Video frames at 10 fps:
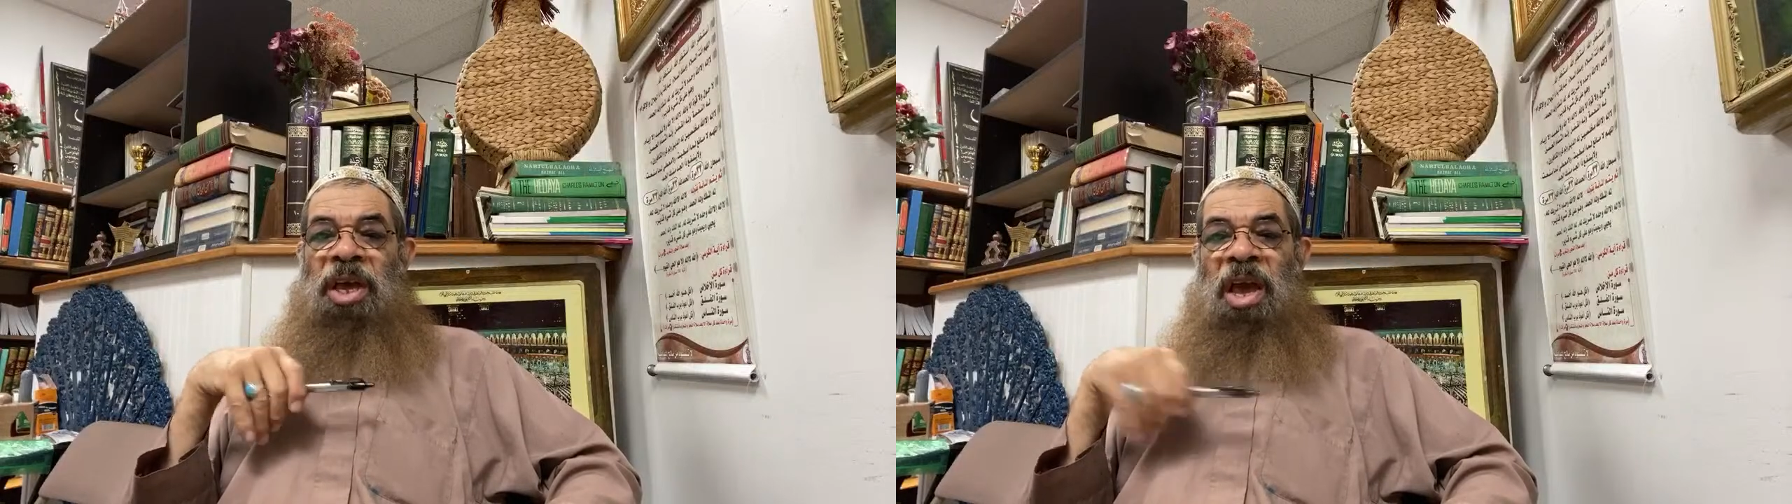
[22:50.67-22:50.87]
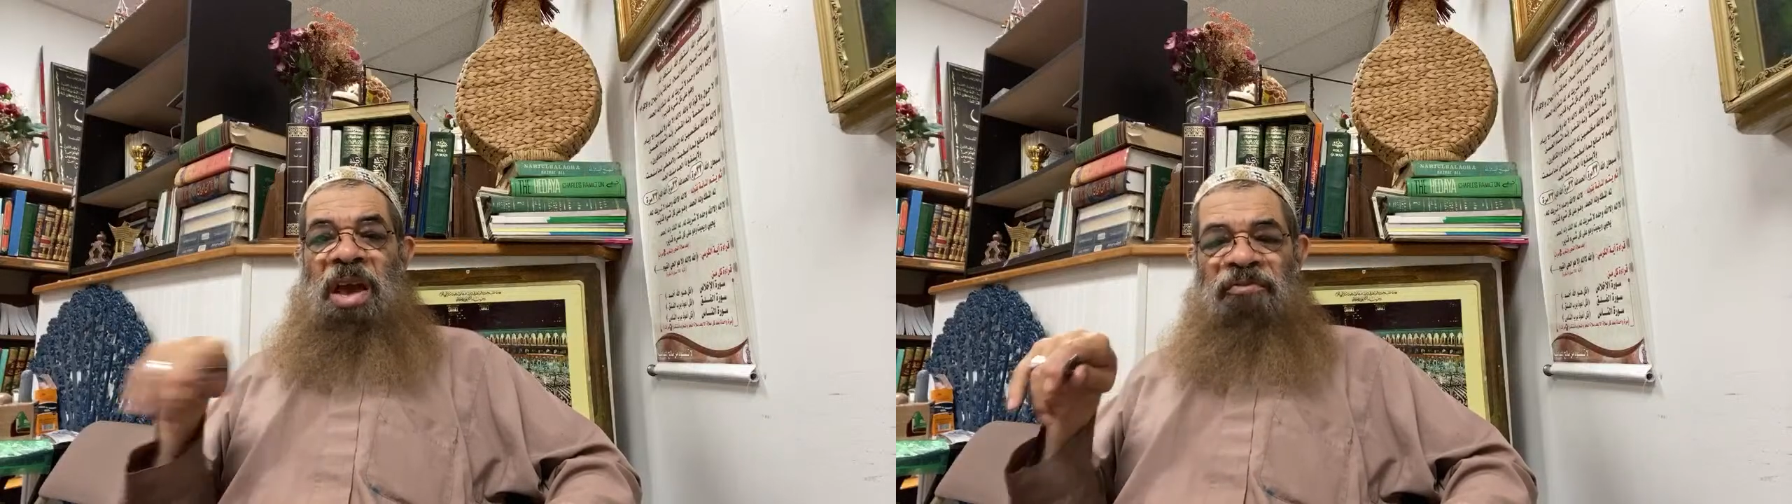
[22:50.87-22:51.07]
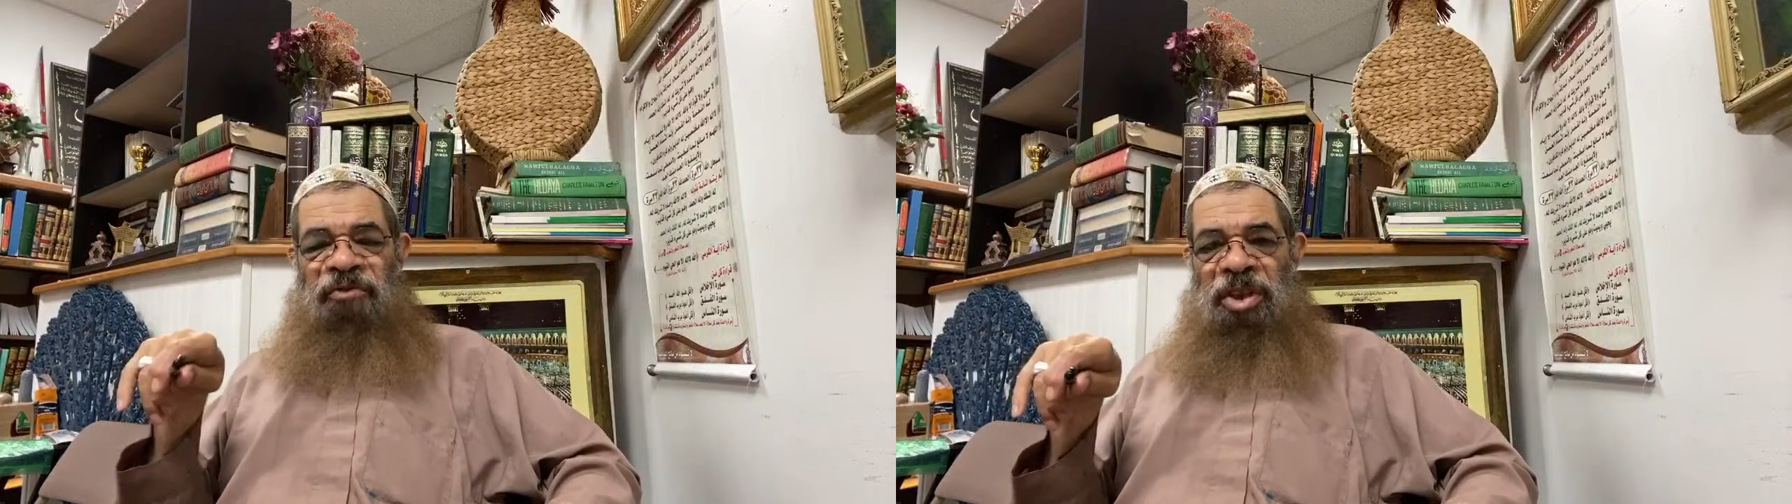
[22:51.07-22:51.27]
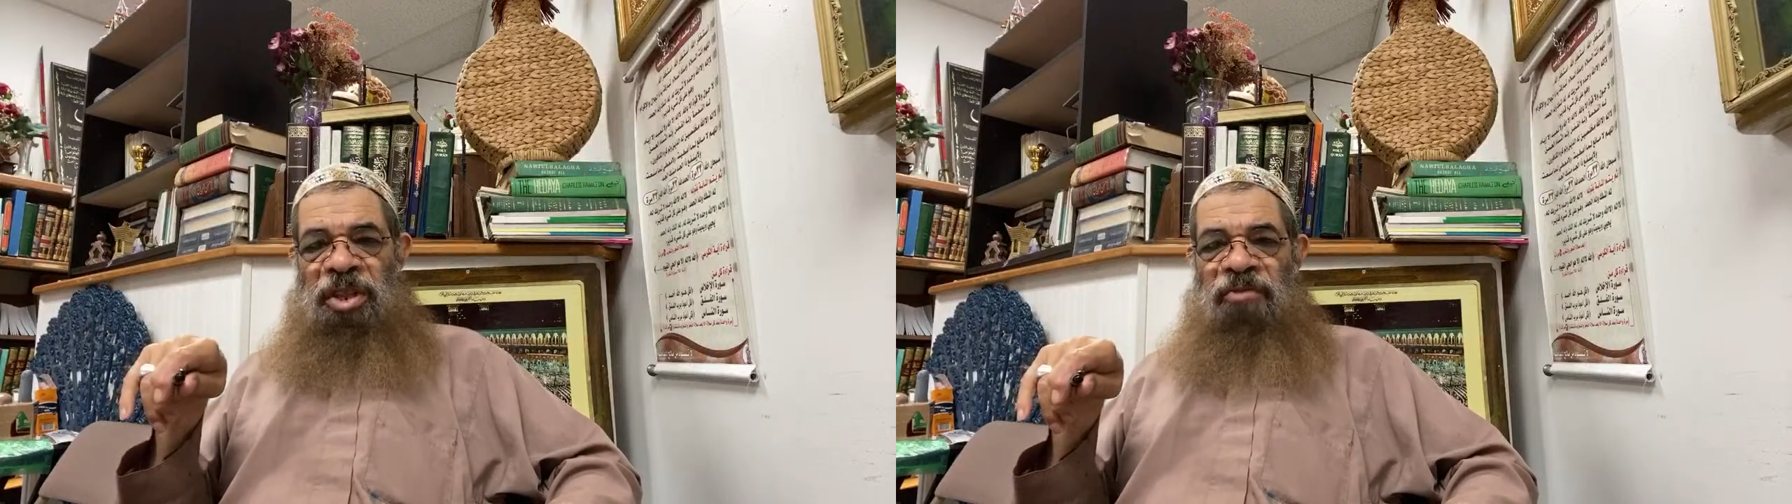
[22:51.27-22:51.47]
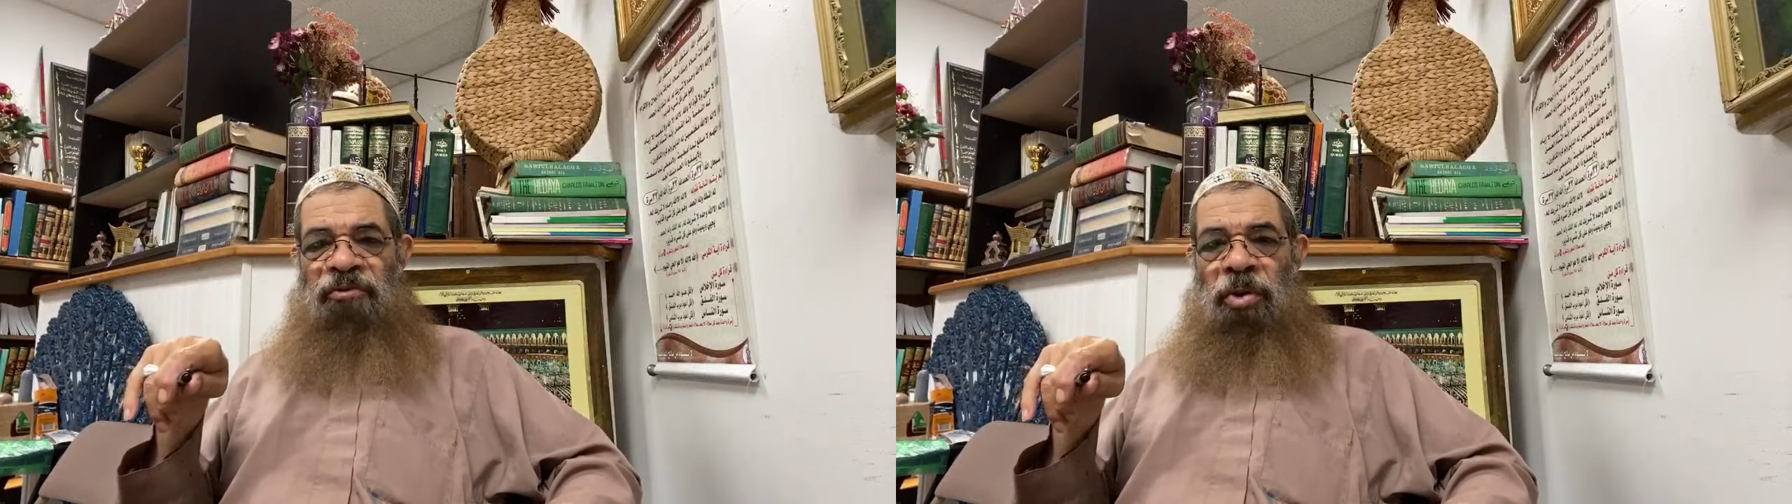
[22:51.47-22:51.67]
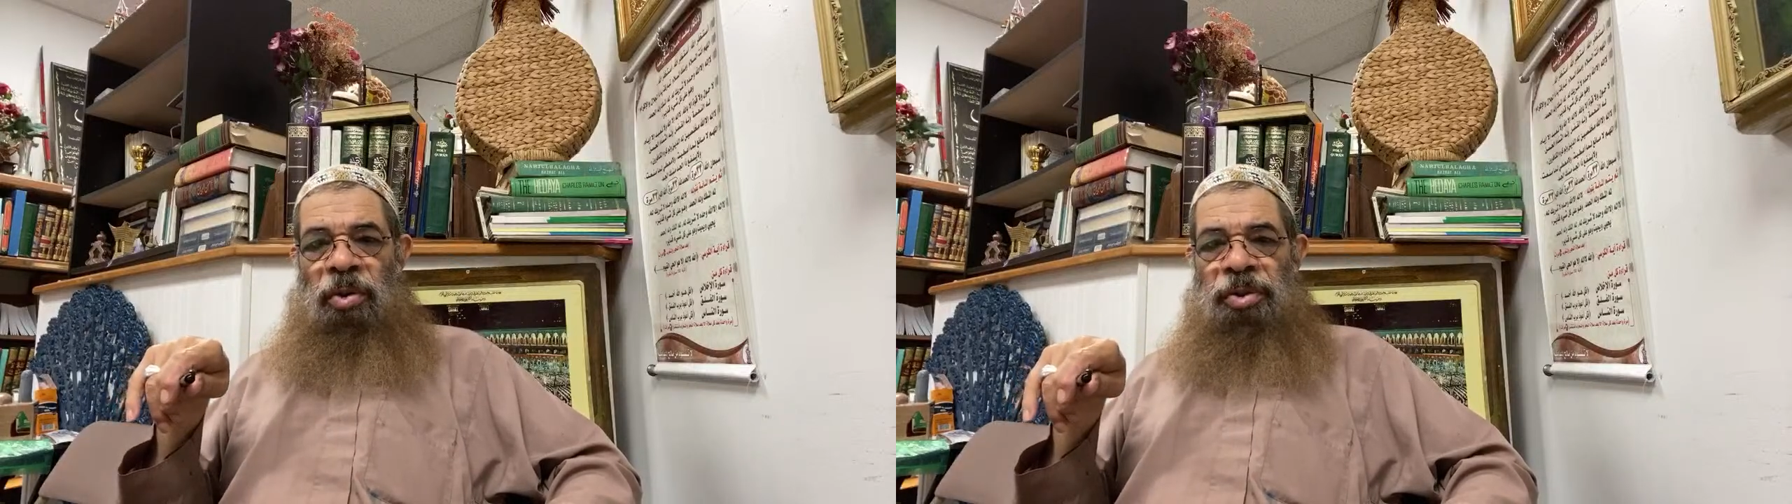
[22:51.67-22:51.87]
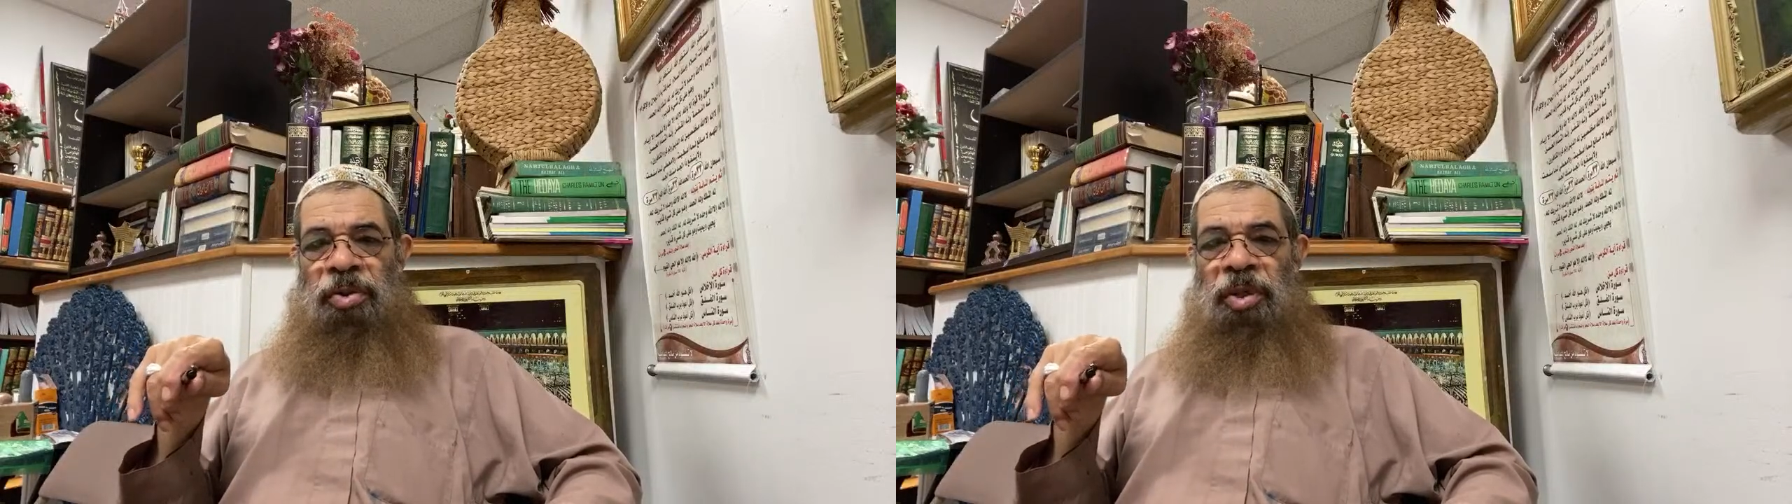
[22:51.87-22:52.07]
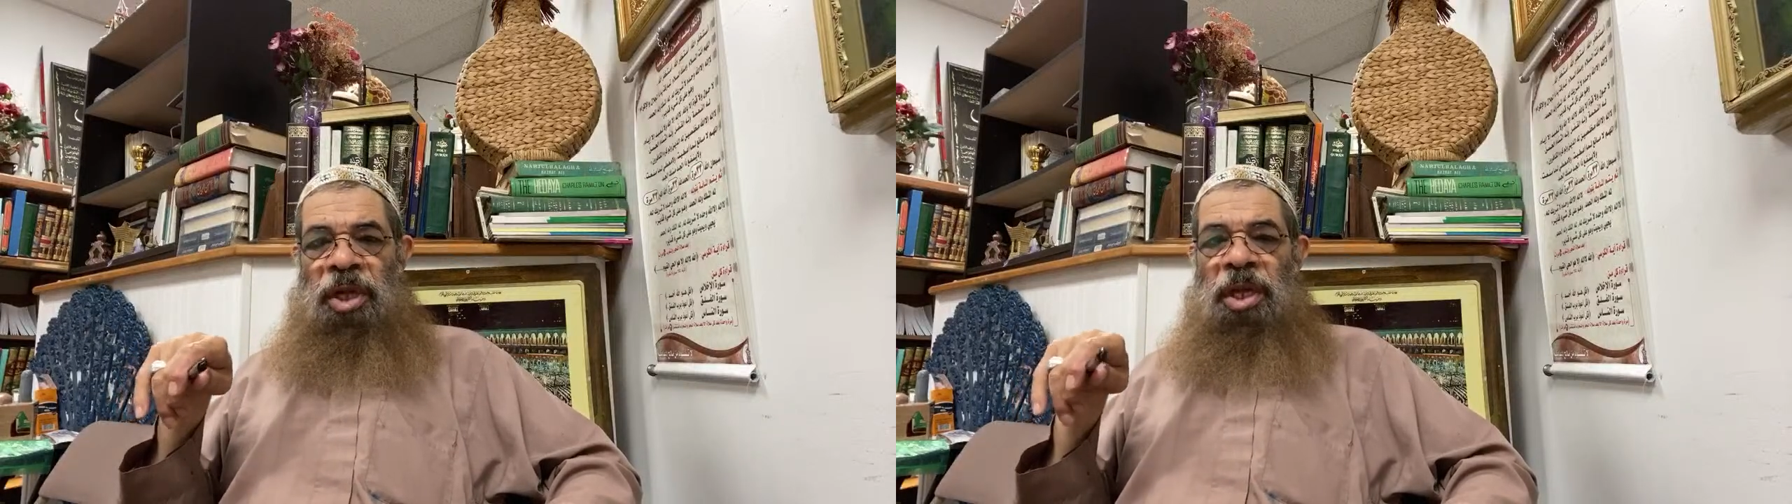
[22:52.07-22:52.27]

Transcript: if he divorce